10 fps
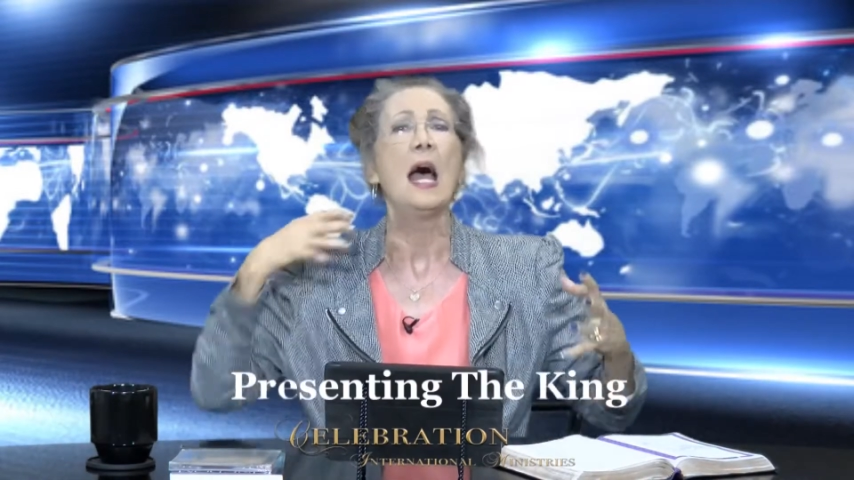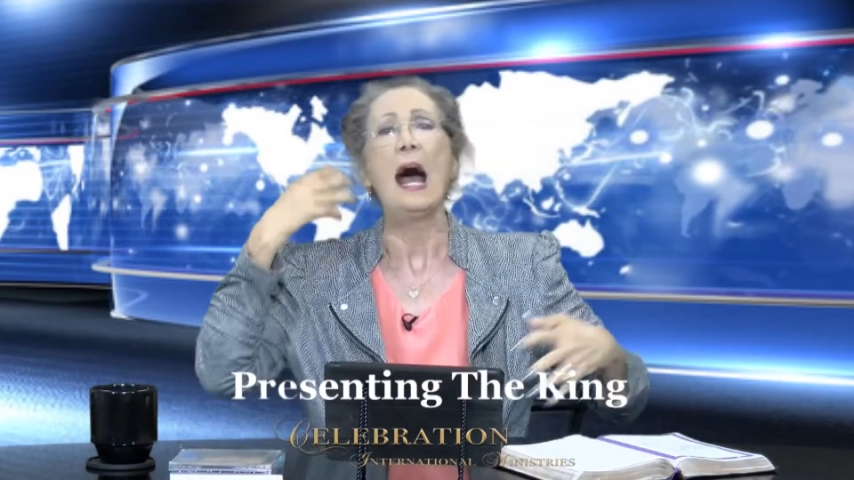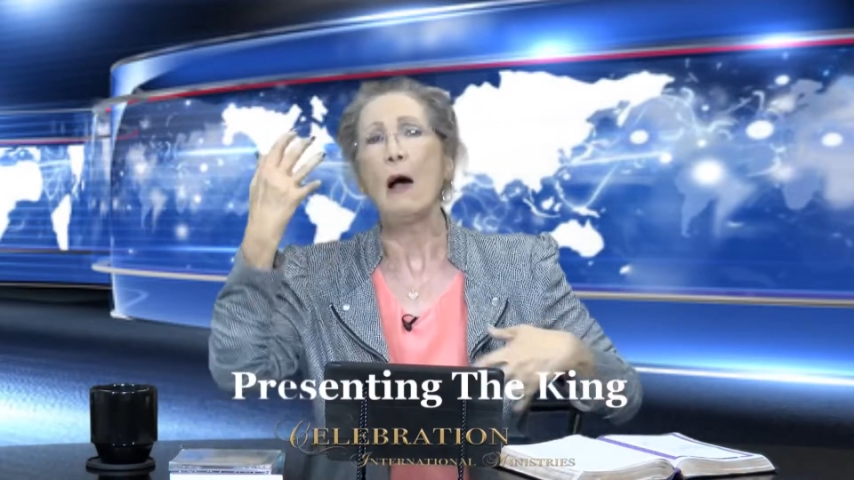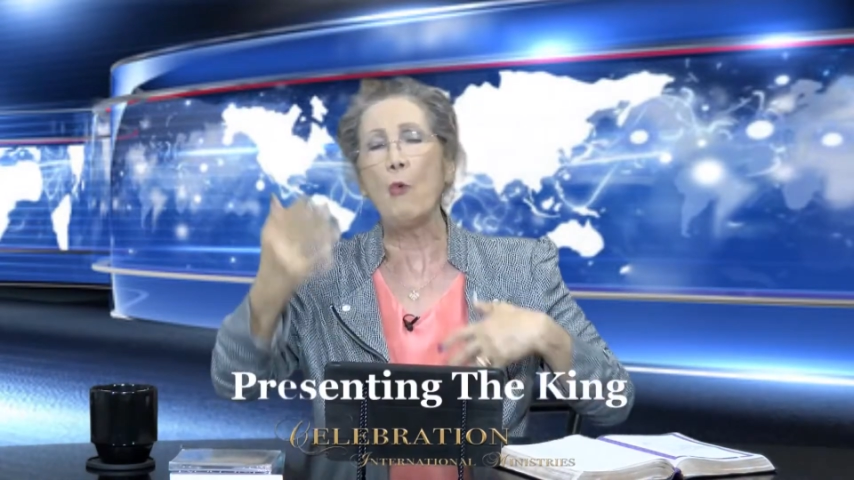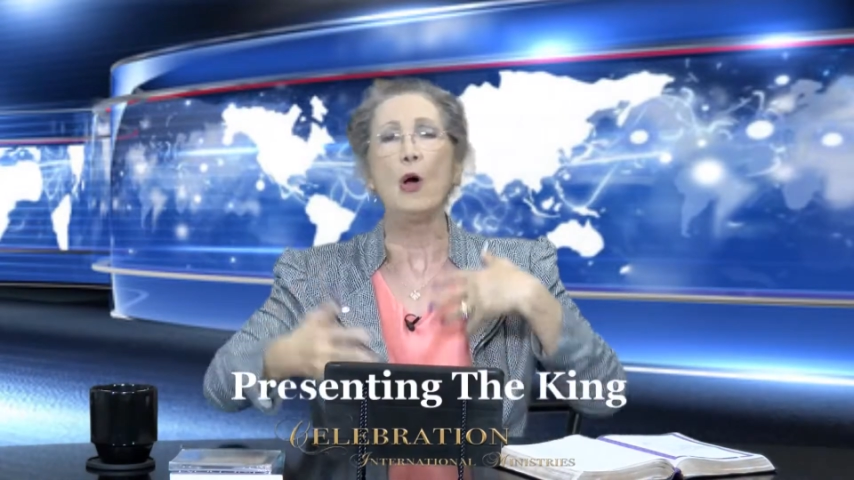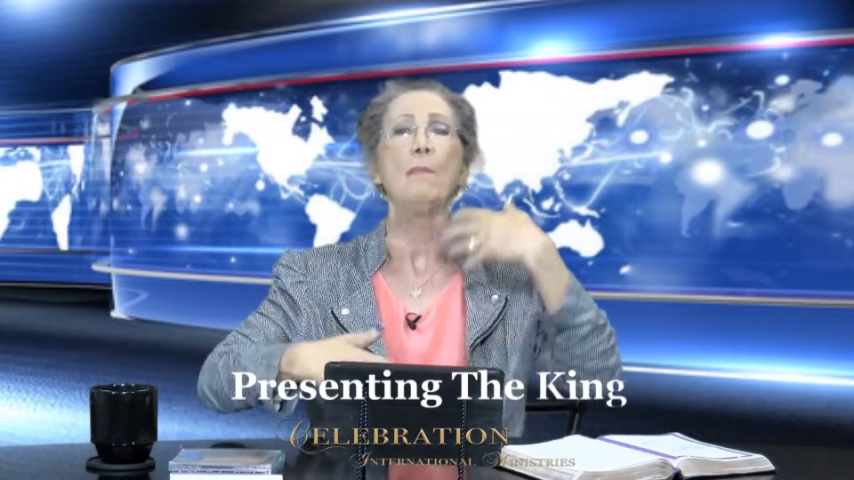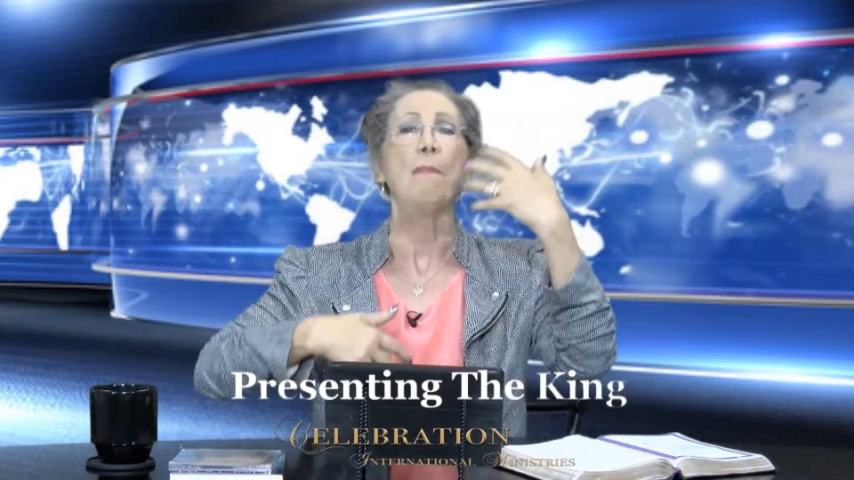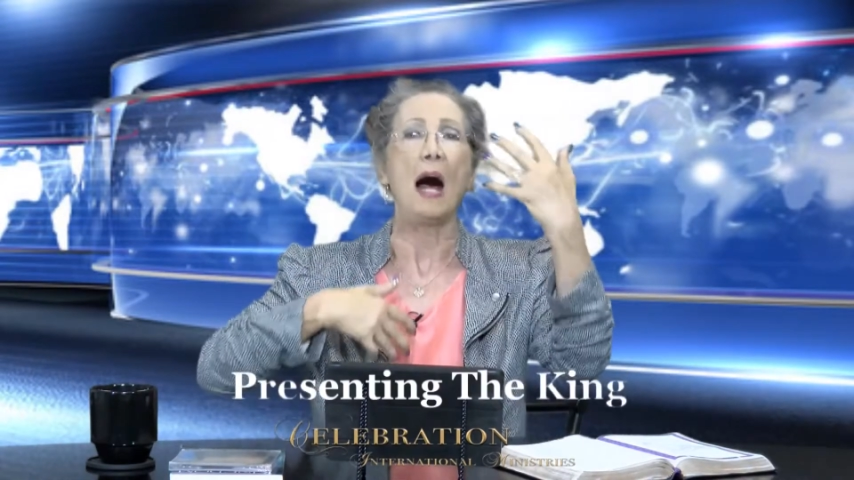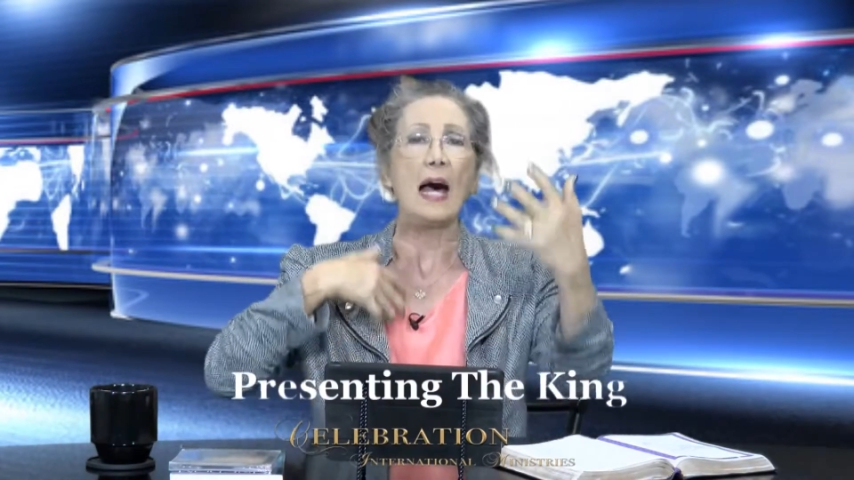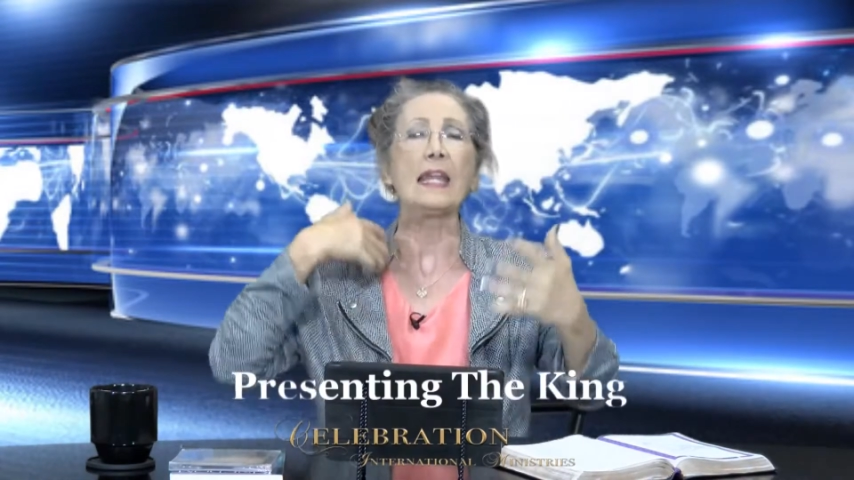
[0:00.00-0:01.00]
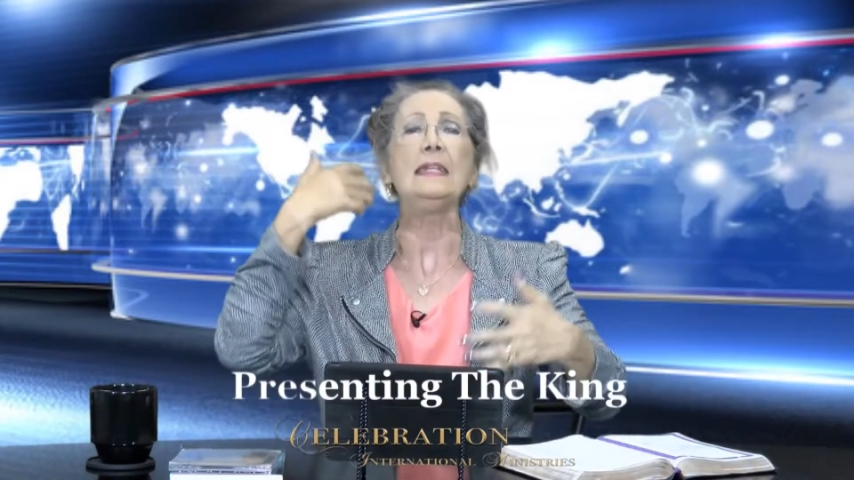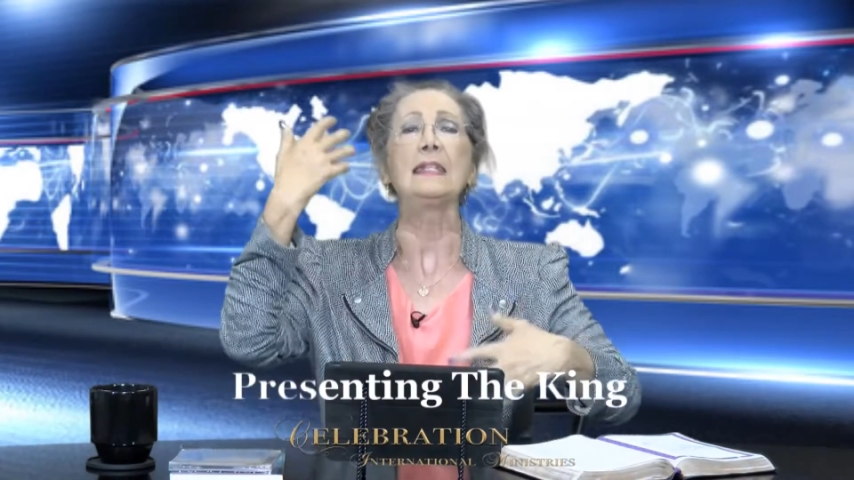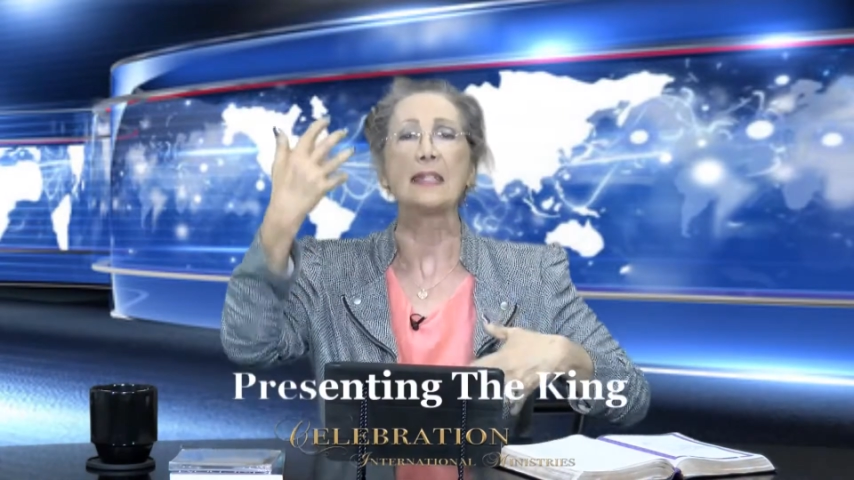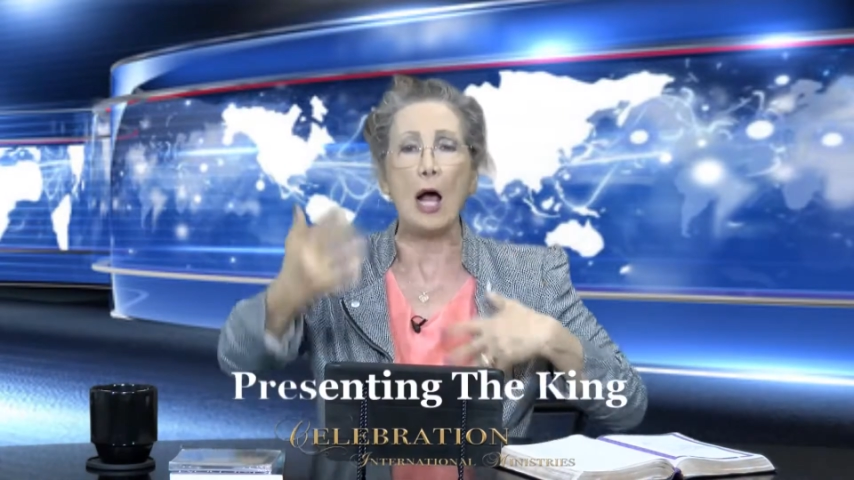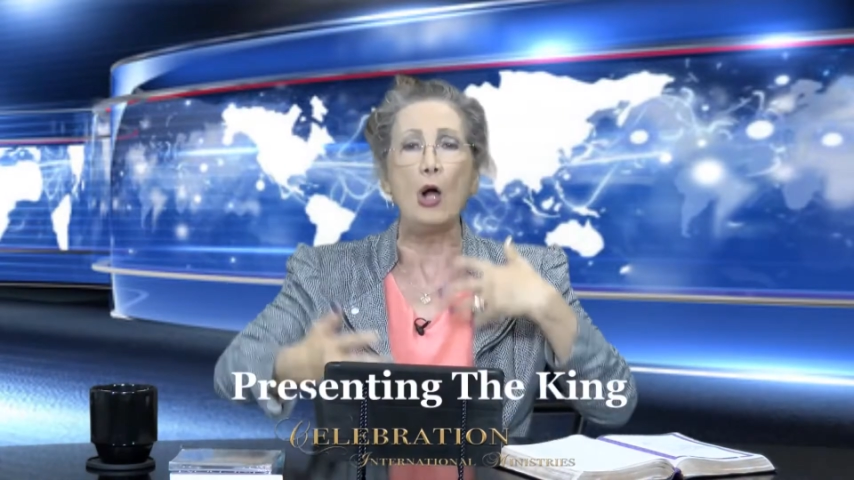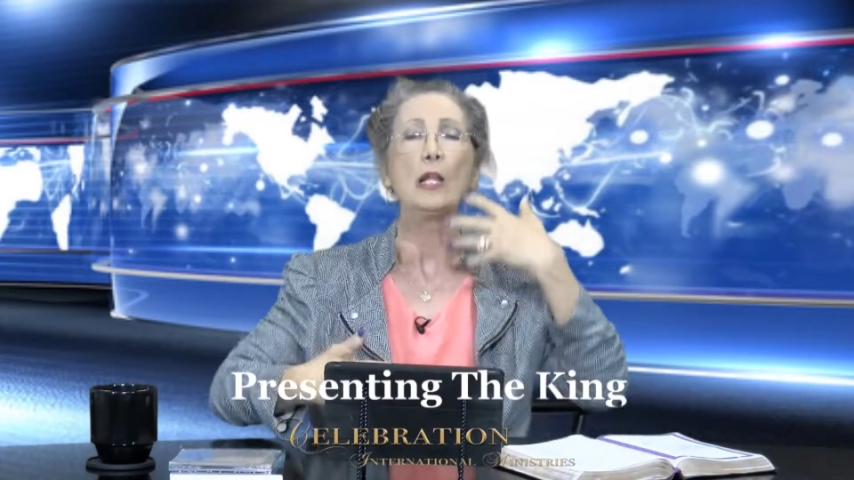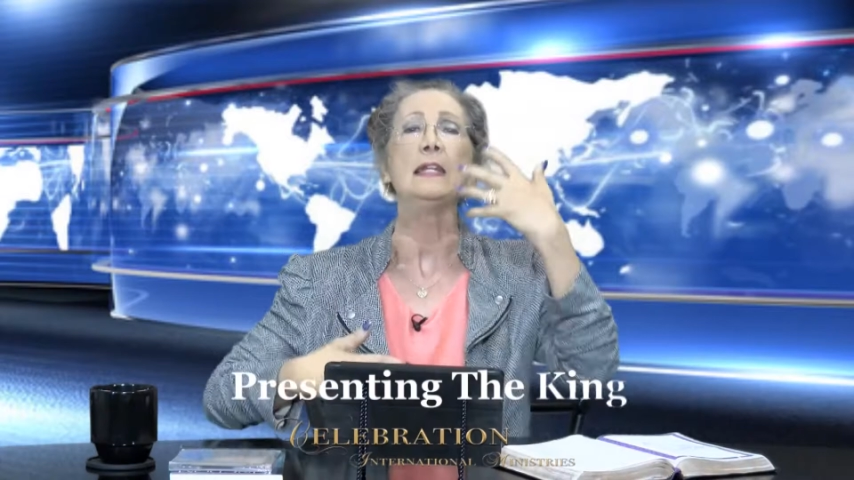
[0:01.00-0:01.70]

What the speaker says: I want body, soul,